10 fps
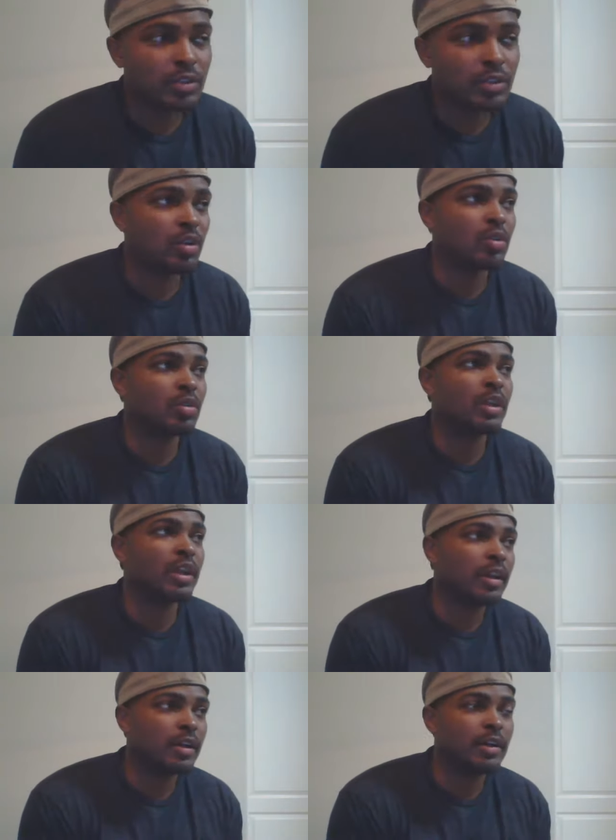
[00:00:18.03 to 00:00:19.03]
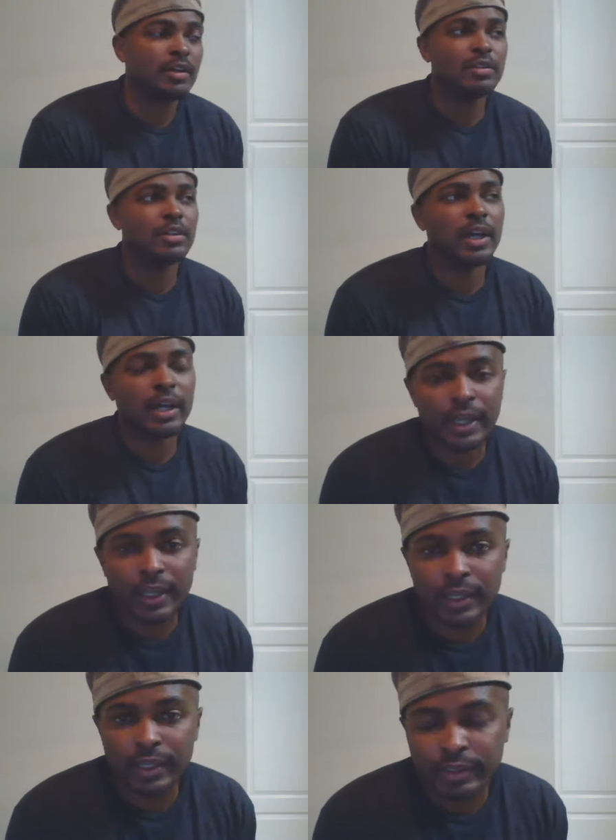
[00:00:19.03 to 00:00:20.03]
You know, the hair, the
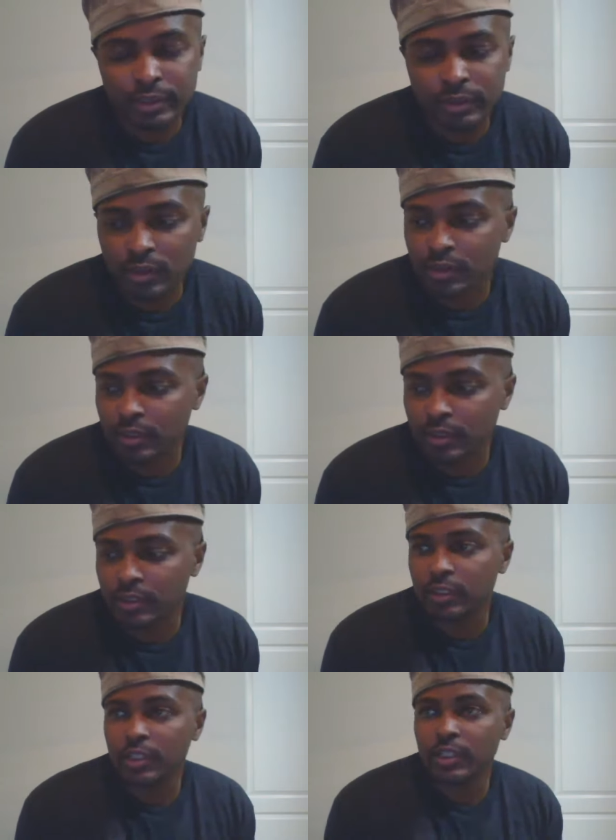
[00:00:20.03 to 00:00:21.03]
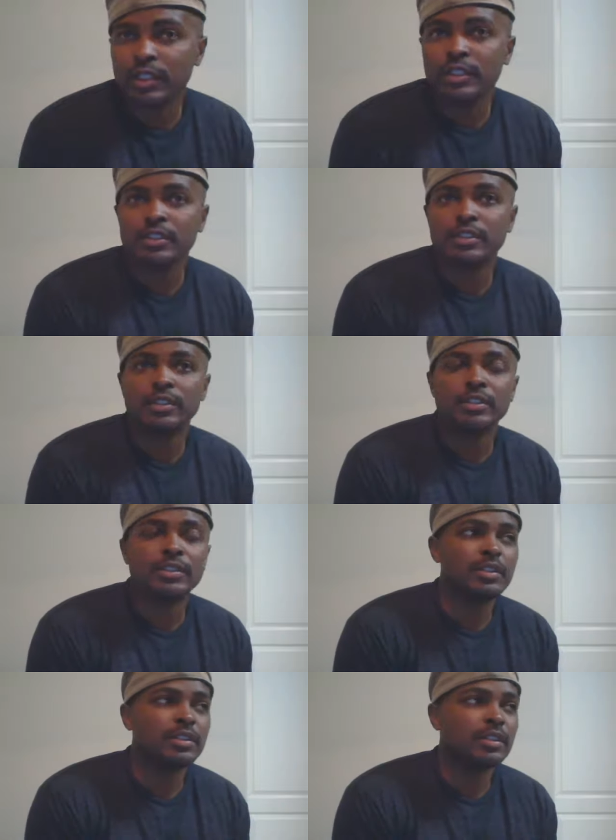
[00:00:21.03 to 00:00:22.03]
eyes, the, the the,
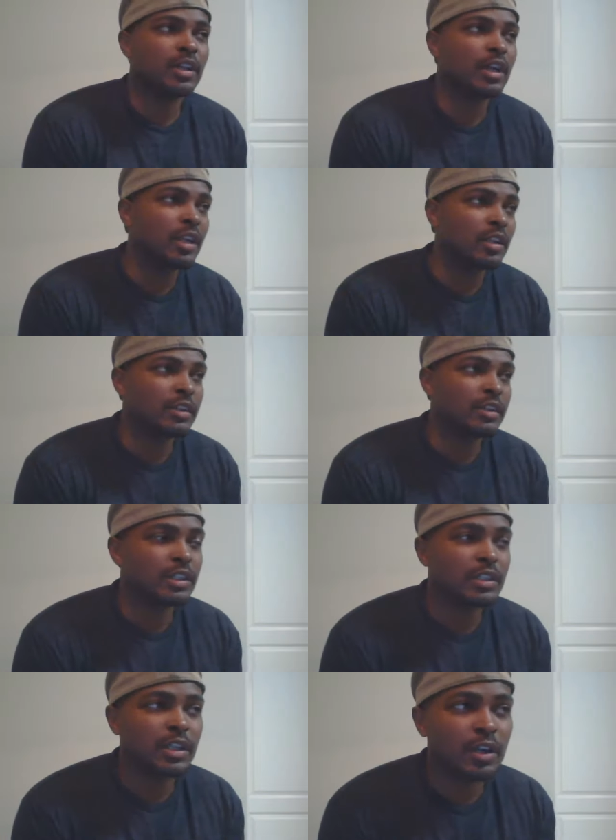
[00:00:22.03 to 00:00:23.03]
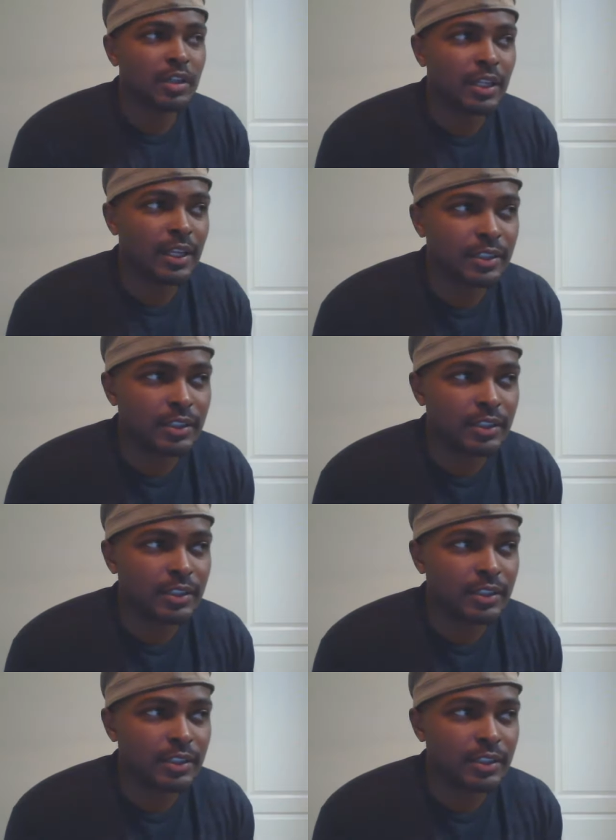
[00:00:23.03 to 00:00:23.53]
the, the coloring and all that.